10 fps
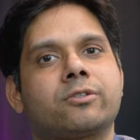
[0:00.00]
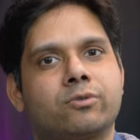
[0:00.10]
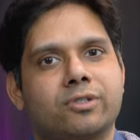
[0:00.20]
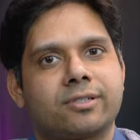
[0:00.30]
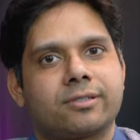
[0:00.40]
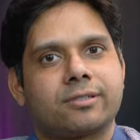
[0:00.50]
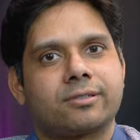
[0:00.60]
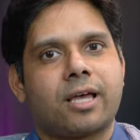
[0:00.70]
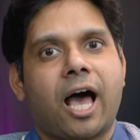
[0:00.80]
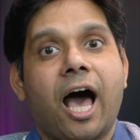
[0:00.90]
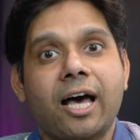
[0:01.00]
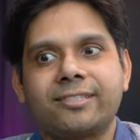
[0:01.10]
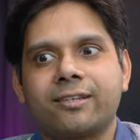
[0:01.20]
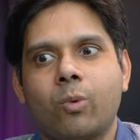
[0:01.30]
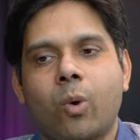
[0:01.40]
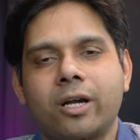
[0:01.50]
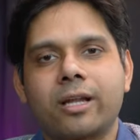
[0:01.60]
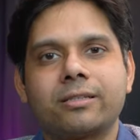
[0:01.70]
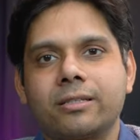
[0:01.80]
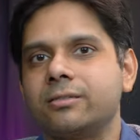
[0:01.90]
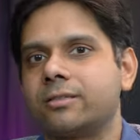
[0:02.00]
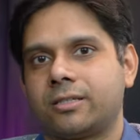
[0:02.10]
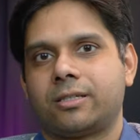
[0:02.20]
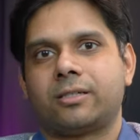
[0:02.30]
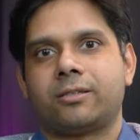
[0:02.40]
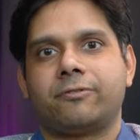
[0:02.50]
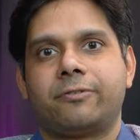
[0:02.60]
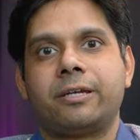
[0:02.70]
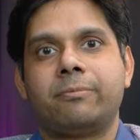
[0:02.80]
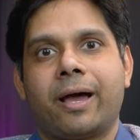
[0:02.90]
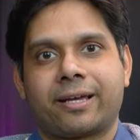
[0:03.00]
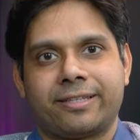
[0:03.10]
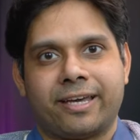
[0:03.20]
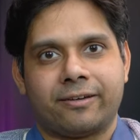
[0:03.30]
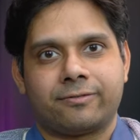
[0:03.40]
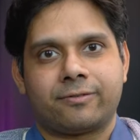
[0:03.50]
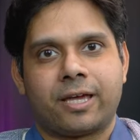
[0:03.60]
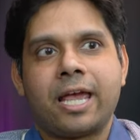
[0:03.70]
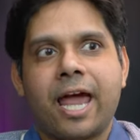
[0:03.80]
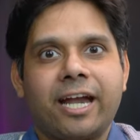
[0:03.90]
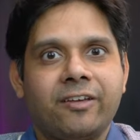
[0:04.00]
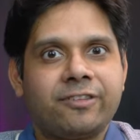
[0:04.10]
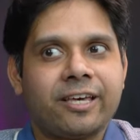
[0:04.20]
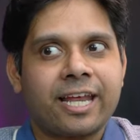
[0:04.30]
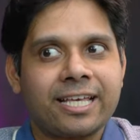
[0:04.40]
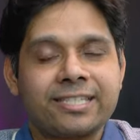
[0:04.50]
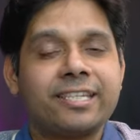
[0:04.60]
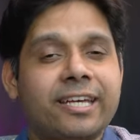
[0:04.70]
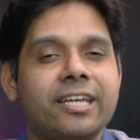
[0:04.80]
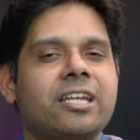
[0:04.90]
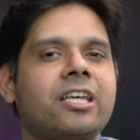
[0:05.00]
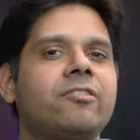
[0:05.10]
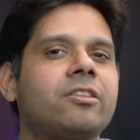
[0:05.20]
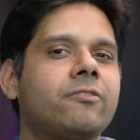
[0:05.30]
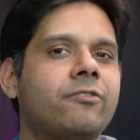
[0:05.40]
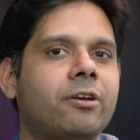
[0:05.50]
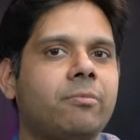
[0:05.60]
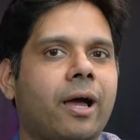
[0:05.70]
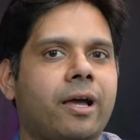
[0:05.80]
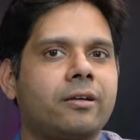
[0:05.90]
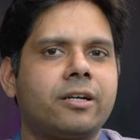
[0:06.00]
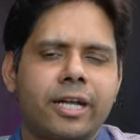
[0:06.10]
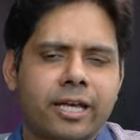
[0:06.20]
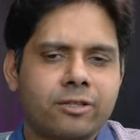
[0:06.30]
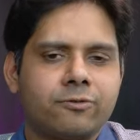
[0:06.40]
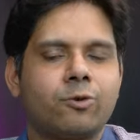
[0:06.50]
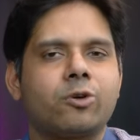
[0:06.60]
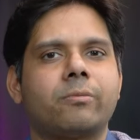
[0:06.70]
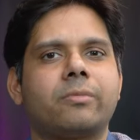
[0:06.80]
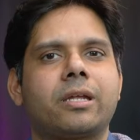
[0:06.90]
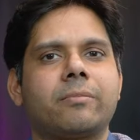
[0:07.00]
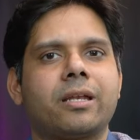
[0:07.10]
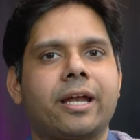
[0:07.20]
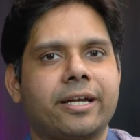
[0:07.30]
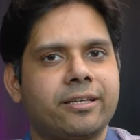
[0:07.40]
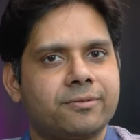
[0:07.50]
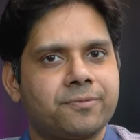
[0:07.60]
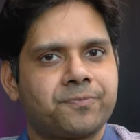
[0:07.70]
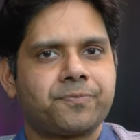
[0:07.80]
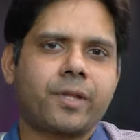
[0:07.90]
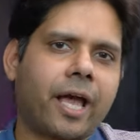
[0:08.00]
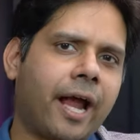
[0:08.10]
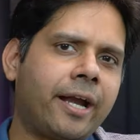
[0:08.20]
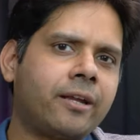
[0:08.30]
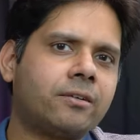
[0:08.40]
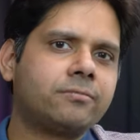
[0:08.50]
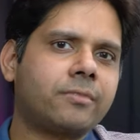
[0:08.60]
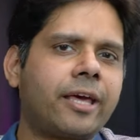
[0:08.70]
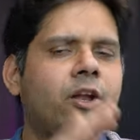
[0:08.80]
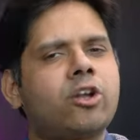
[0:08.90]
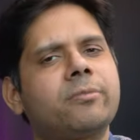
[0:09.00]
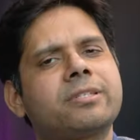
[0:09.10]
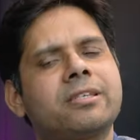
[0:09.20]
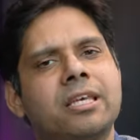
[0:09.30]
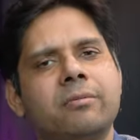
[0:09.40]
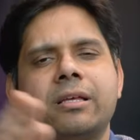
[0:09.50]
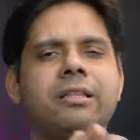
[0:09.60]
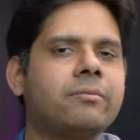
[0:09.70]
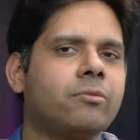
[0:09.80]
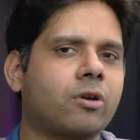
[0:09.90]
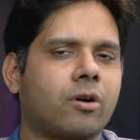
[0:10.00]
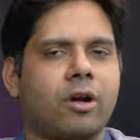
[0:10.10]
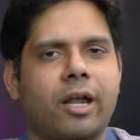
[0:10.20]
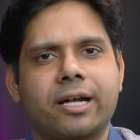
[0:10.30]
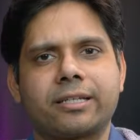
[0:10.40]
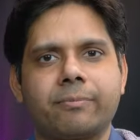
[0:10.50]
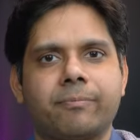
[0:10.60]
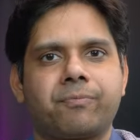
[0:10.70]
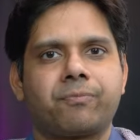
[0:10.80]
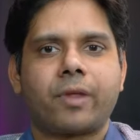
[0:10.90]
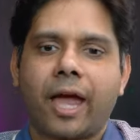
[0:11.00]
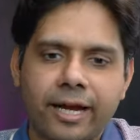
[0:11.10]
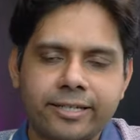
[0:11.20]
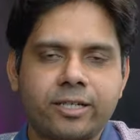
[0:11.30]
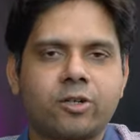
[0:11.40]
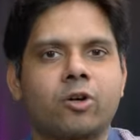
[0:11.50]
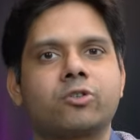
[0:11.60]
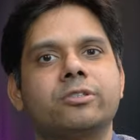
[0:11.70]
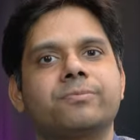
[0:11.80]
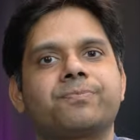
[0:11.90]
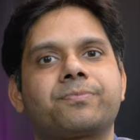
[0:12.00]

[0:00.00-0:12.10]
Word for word: students. Ask what are the feedback they have. And if they are hesitating in giving the feedback, take the phone number, email I D, and anonymously email them or contact them and then talk to them.